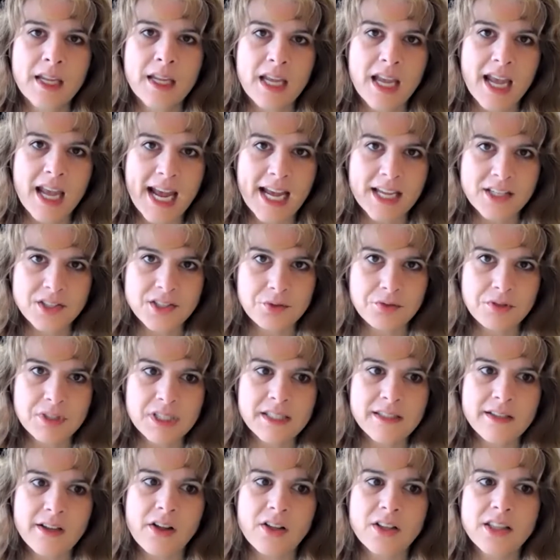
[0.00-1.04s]
As a
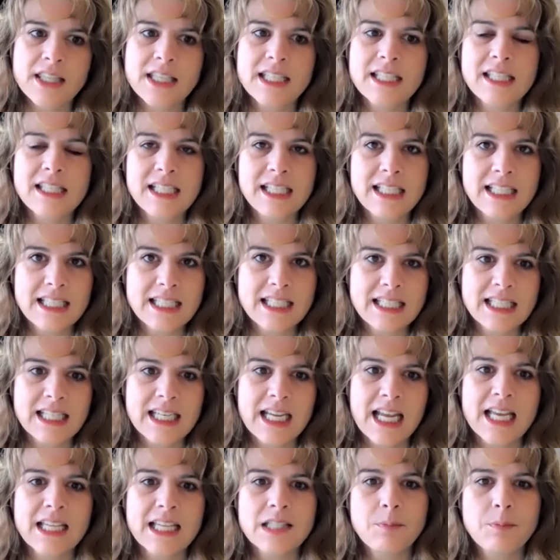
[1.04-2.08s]
result, the
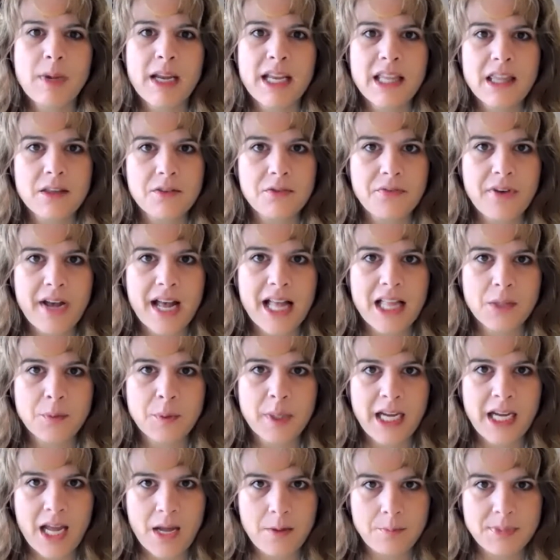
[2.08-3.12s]
CDC has made the
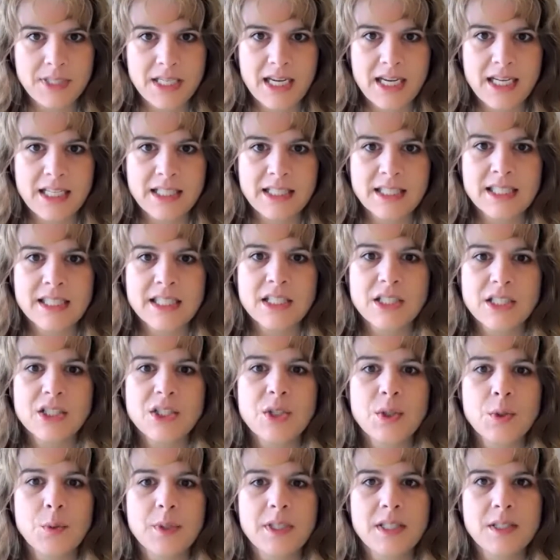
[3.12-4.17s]
following updates
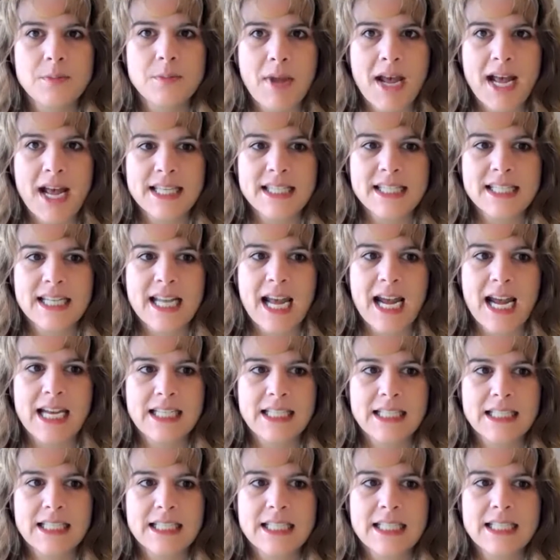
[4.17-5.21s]
to its mask
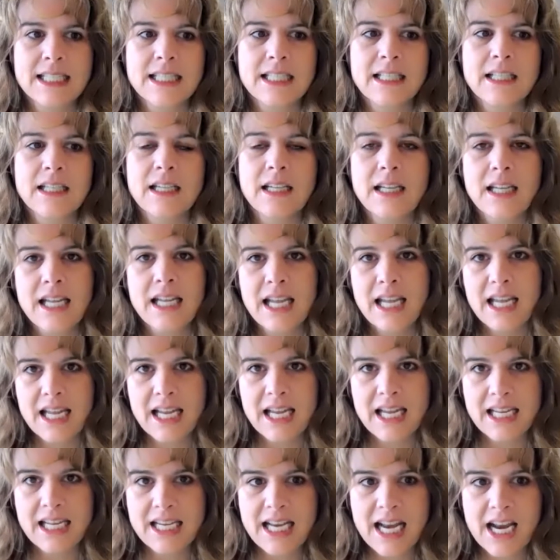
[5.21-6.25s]
guidance.
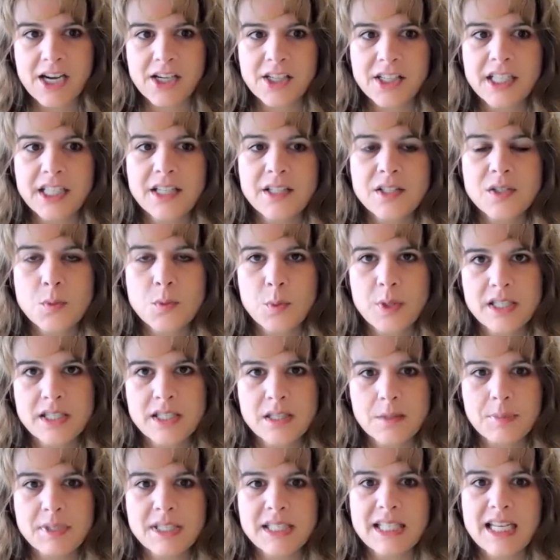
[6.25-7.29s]
In areas with
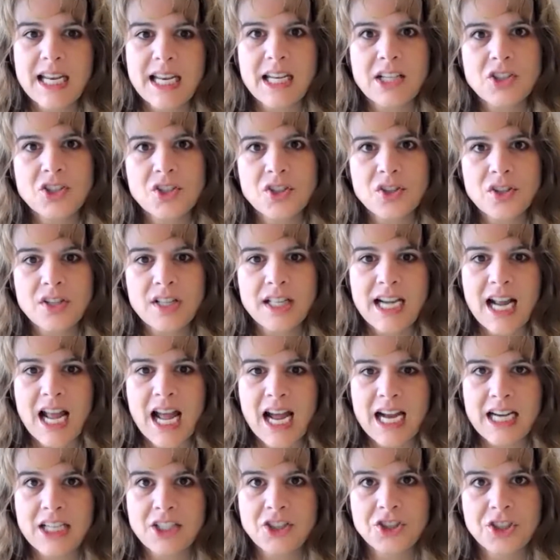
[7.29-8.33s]
substantial and
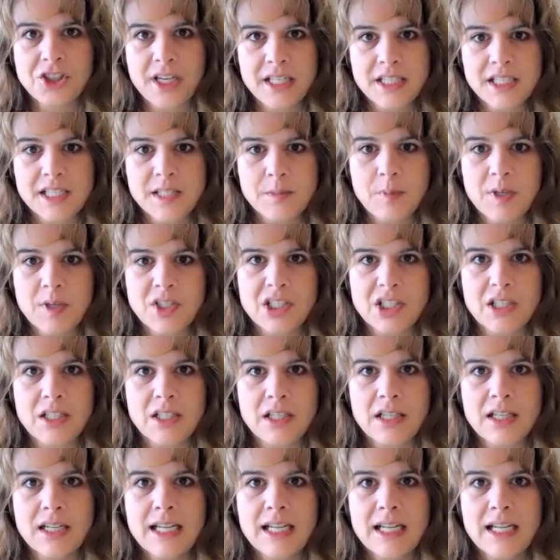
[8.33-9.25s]
high transmission,